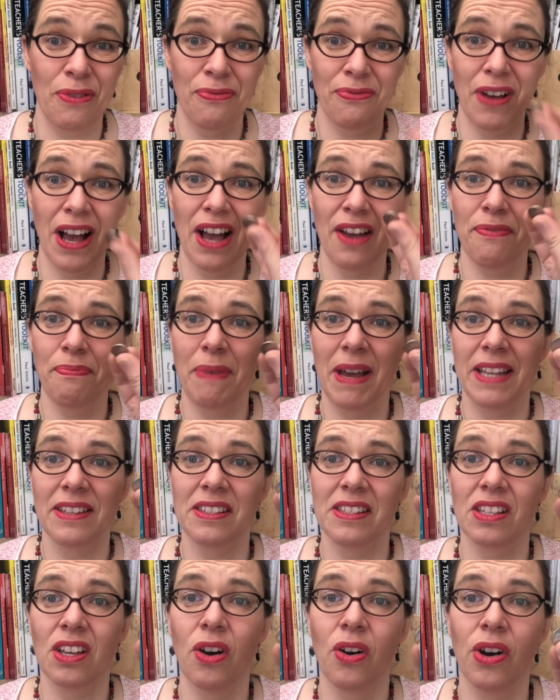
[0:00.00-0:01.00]

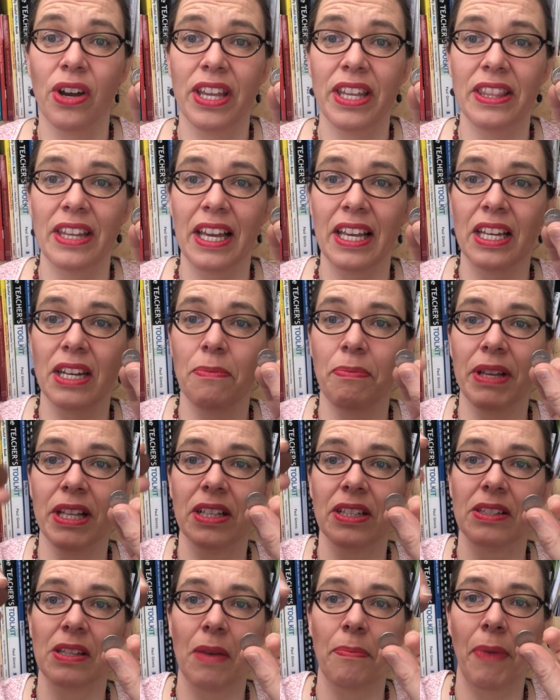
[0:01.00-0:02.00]
5p coin, they're going to
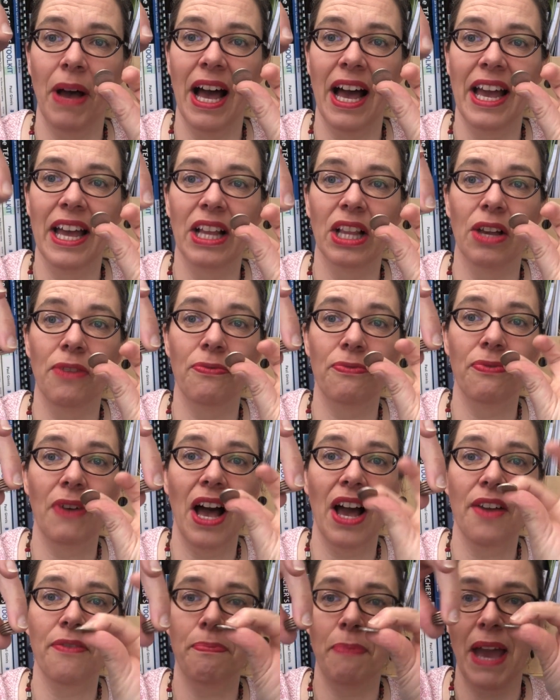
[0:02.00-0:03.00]
build a pile of
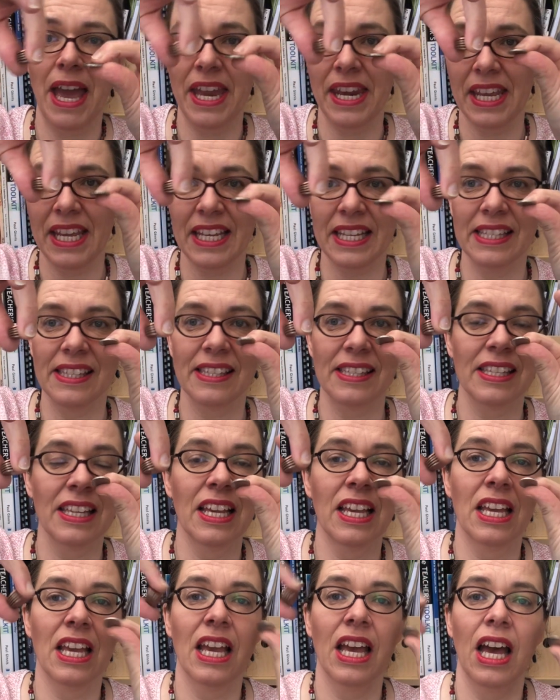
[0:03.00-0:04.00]
5 pennies,
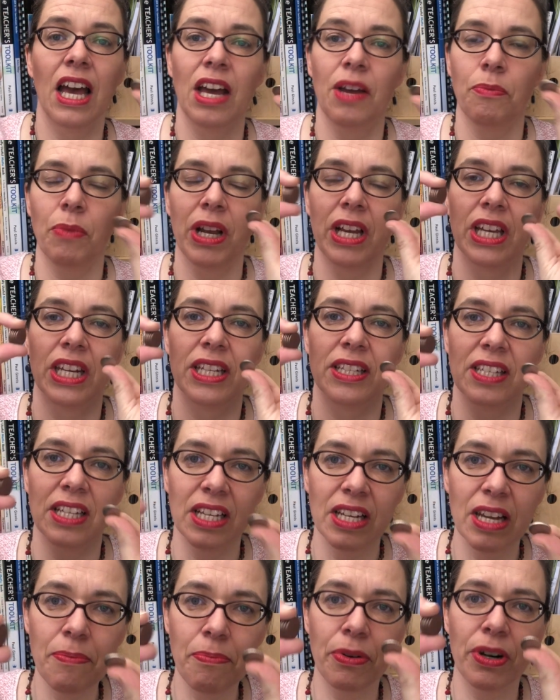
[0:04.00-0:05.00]
and we're going to
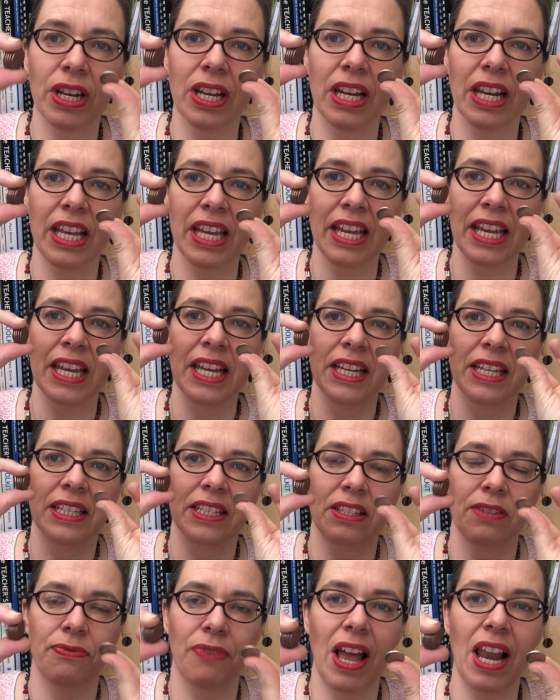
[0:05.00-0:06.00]
deliberately
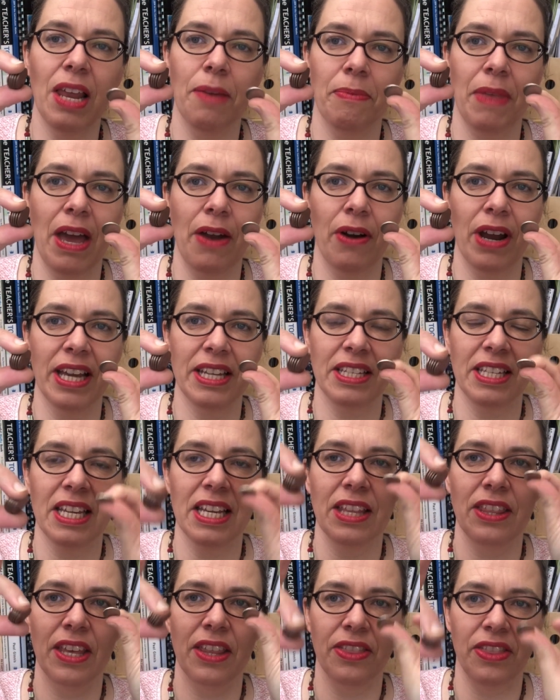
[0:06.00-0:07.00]
develop their idea
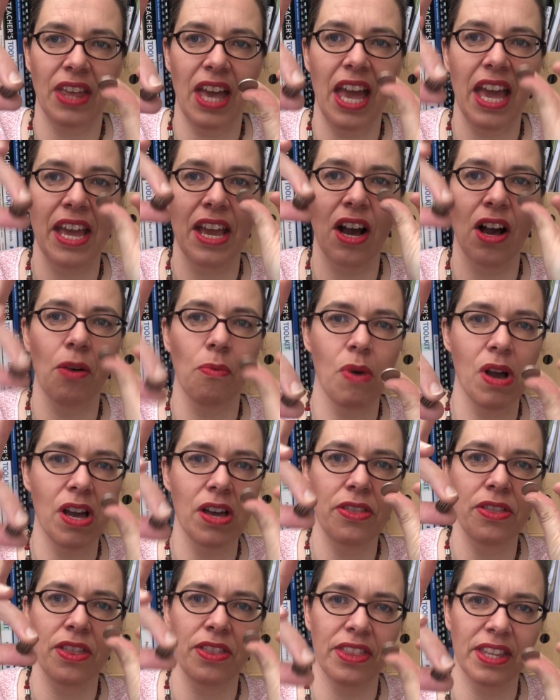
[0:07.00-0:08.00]
that they are
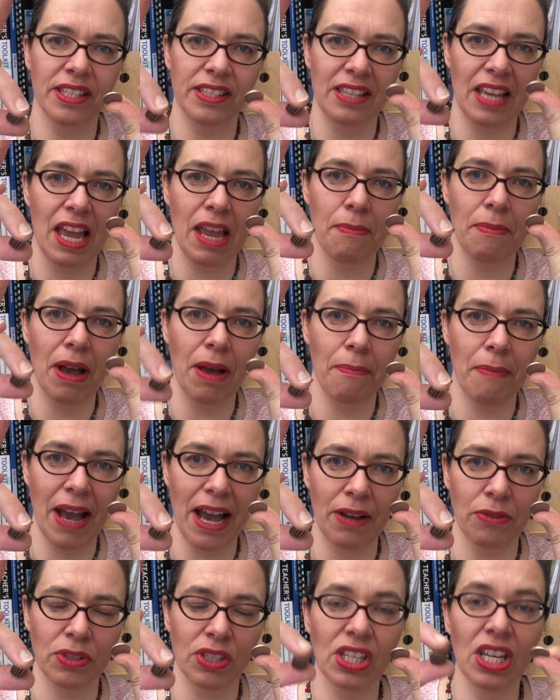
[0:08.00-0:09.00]
worth the same
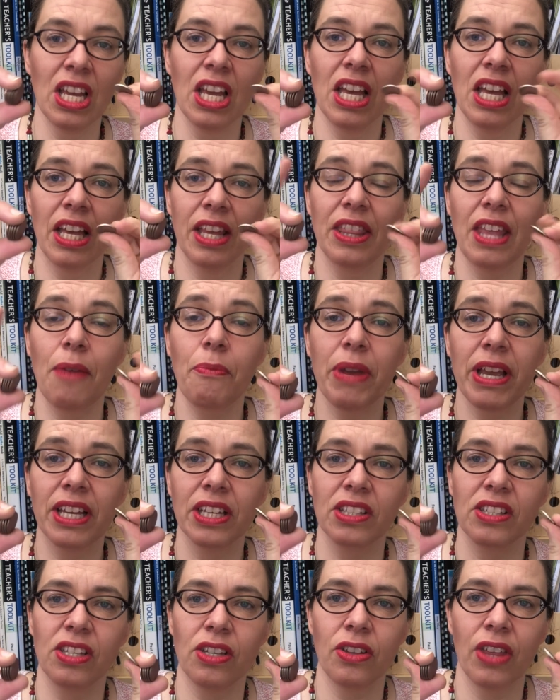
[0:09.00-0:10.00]
amount. And then we can
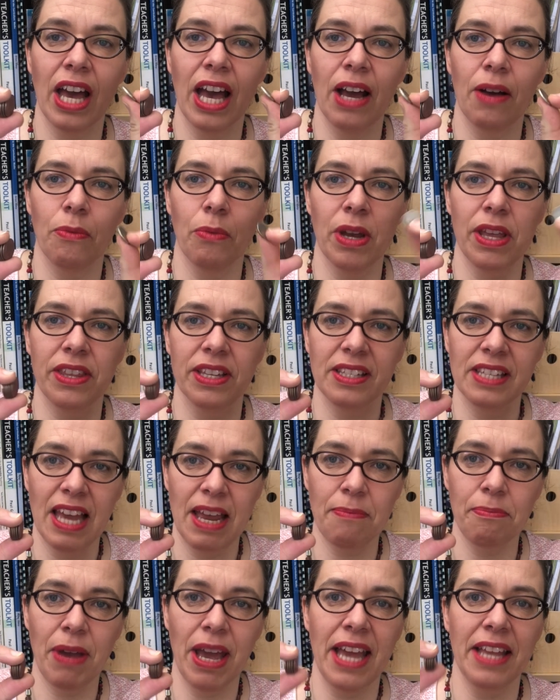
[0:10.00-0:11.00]
do that with a
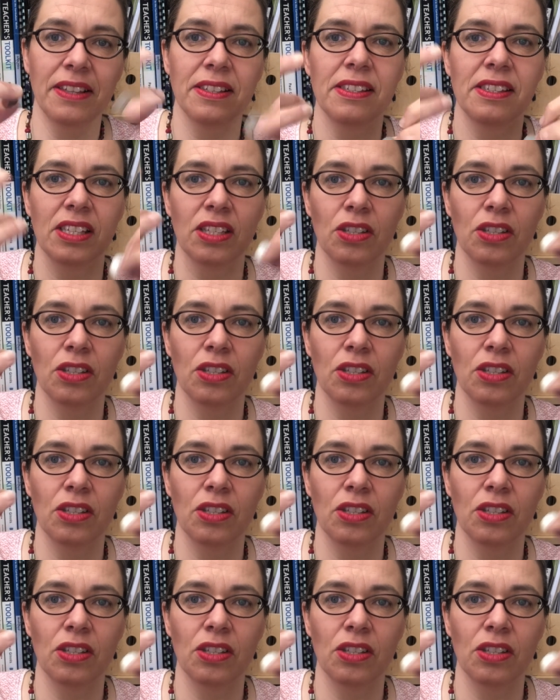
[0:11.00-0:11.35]
10p, a